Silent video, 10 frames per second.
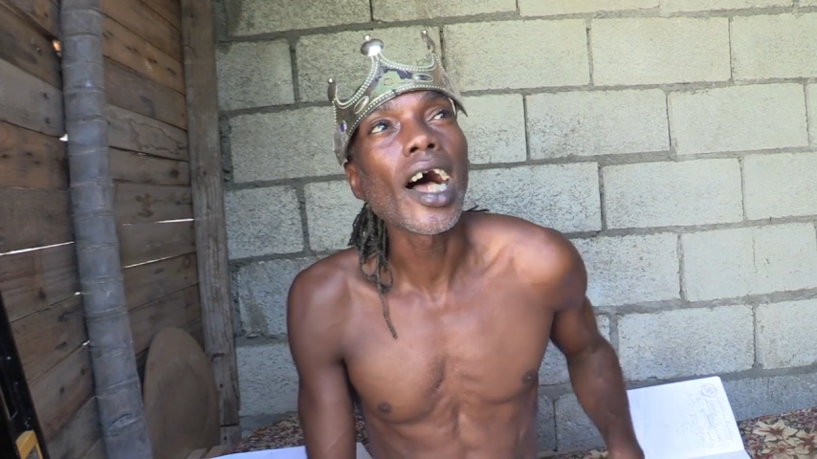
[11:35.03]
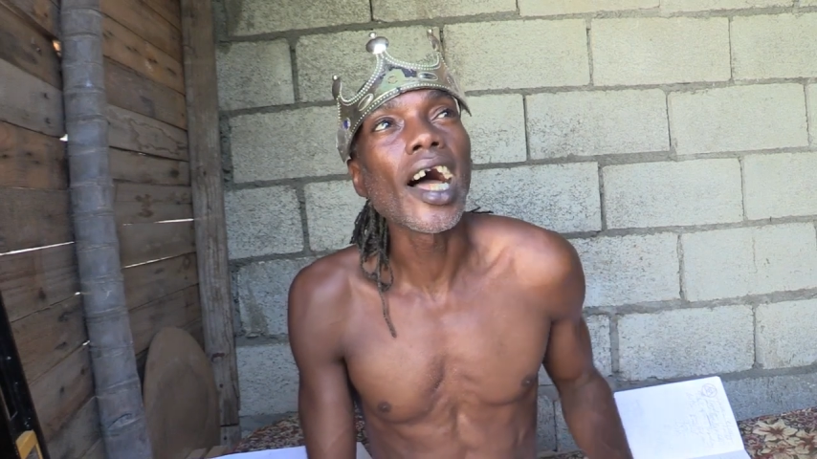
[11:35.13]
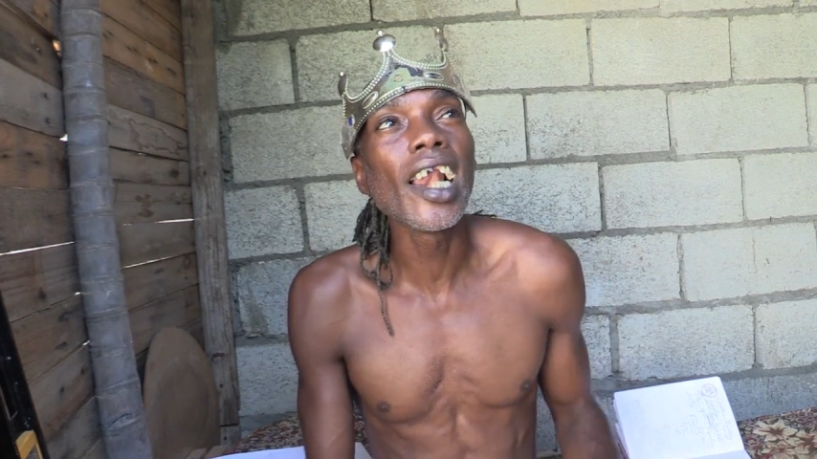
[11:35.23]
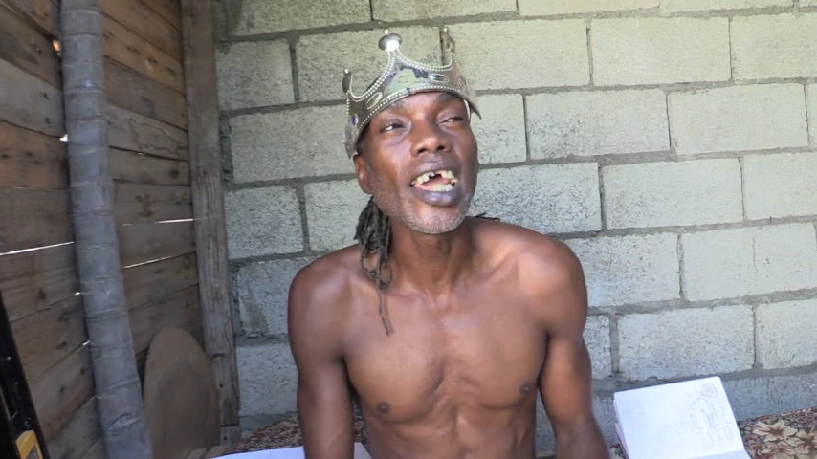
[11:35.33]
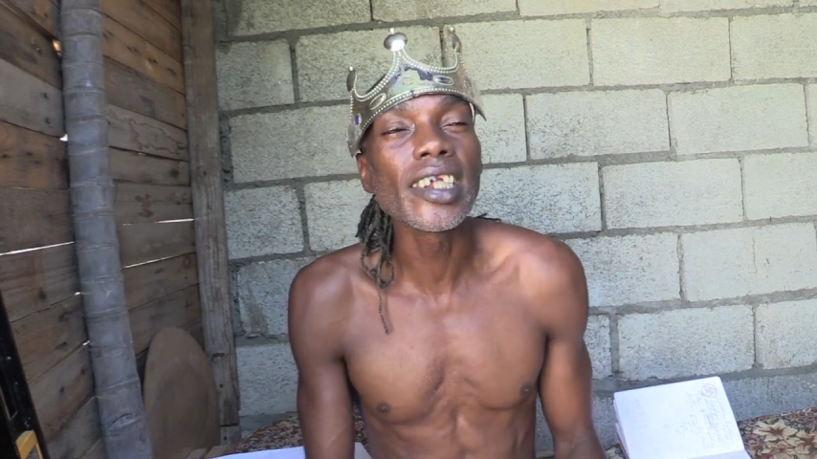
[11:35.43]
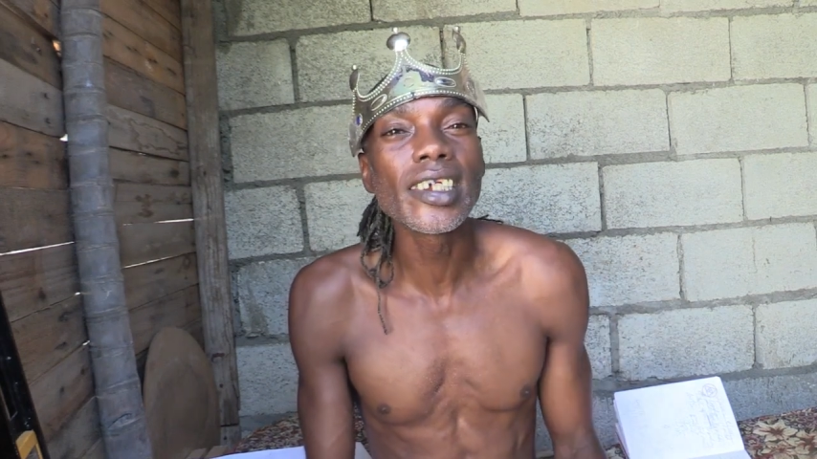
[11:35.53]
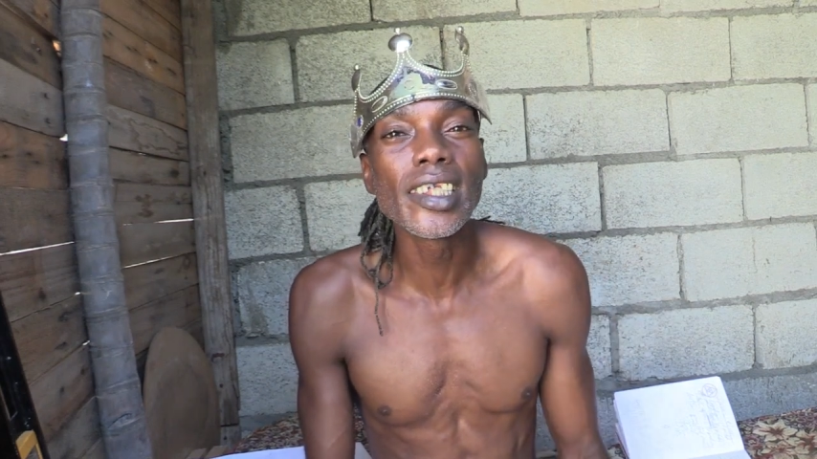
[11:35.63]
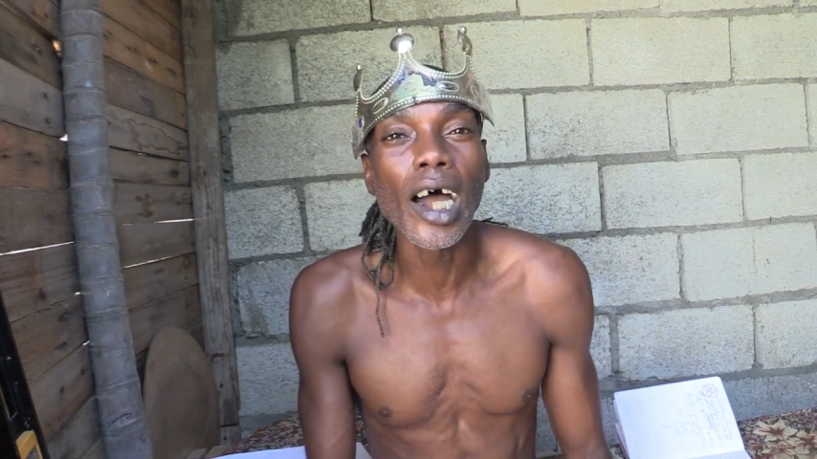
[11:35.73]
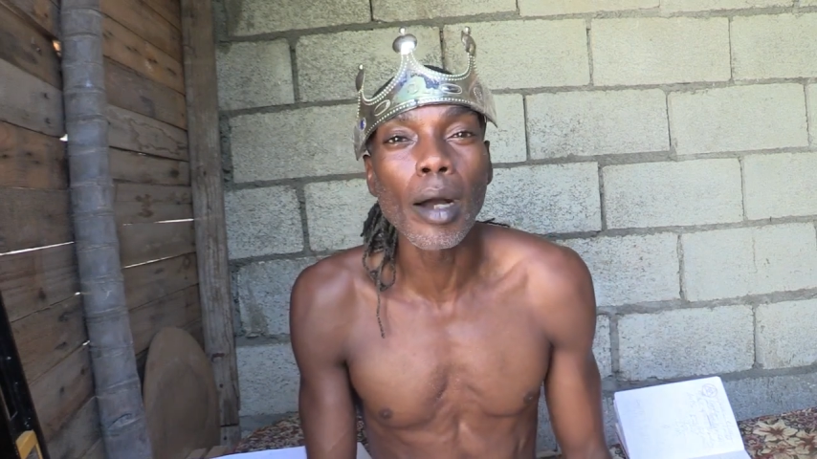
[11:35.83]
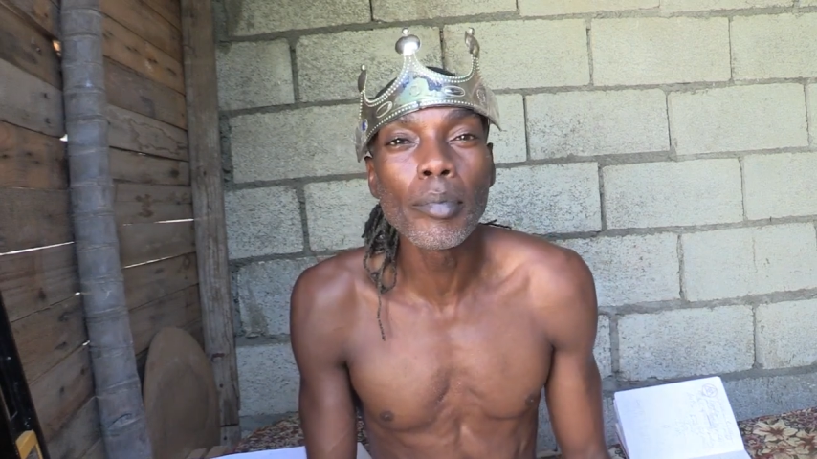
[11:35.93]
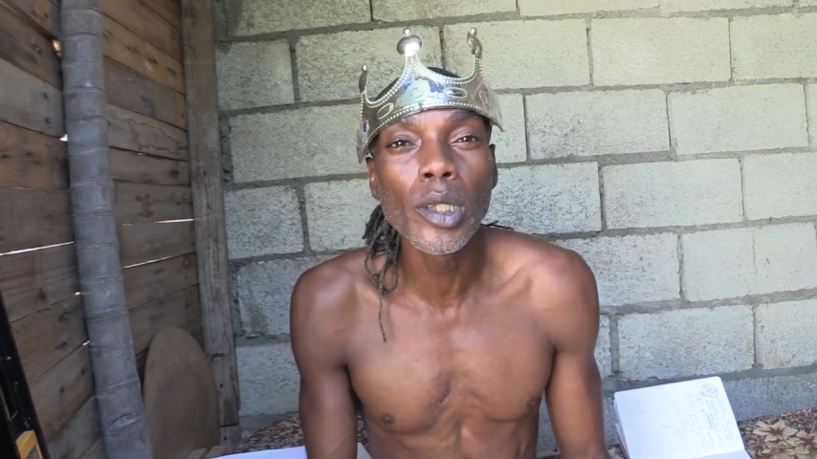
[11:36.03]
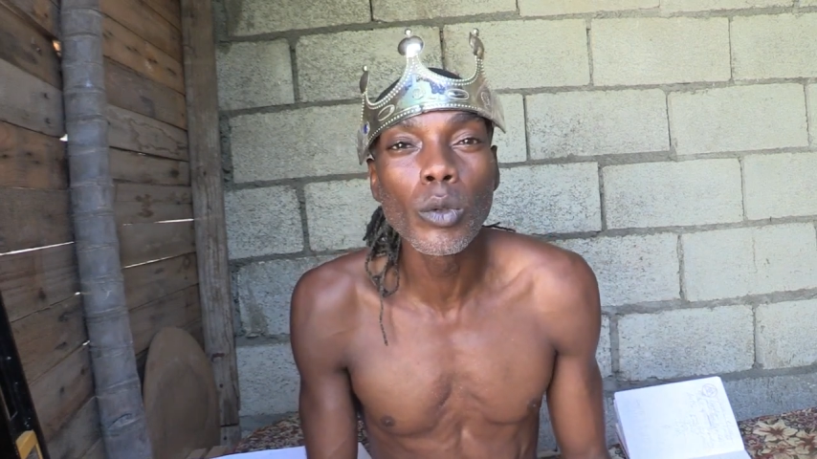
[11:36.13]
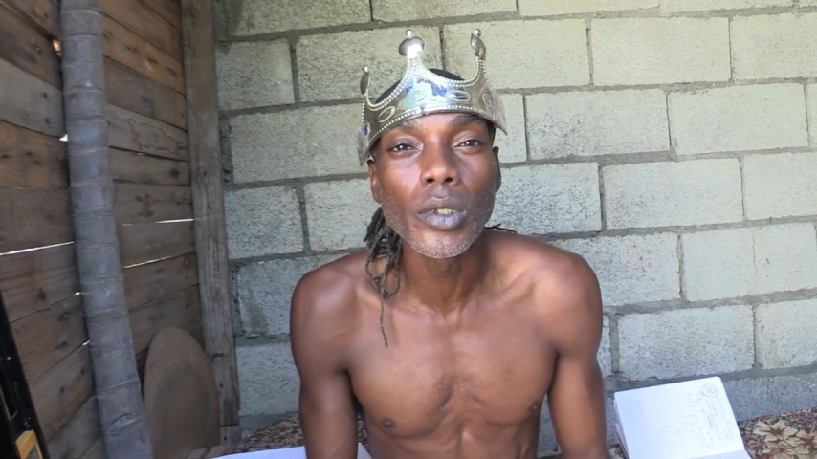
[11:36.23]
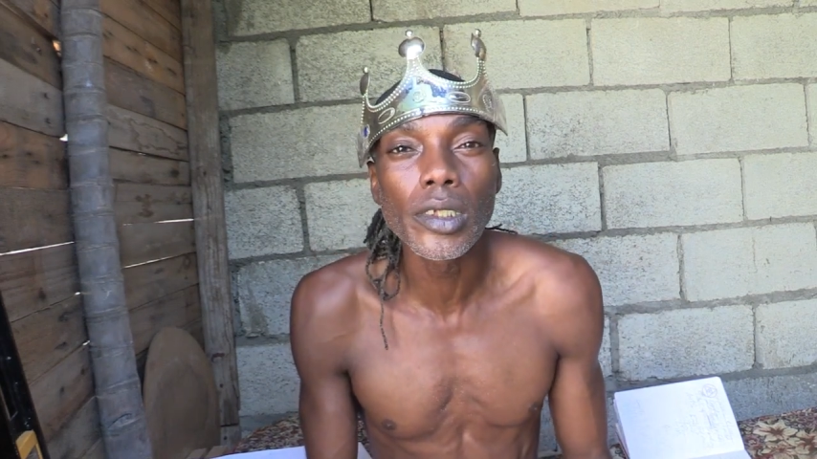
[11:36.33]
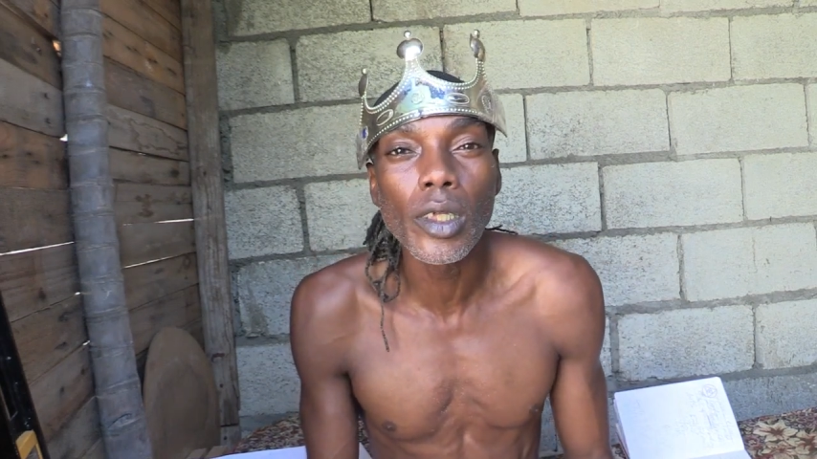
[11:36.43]
alleged
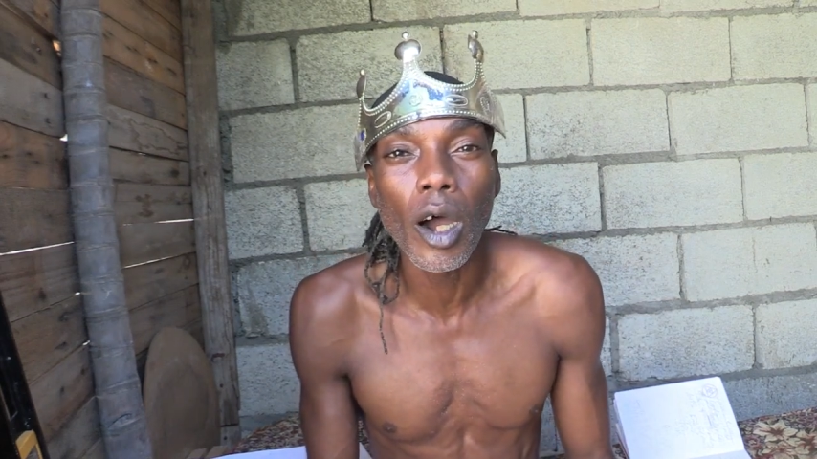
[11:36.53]
abuse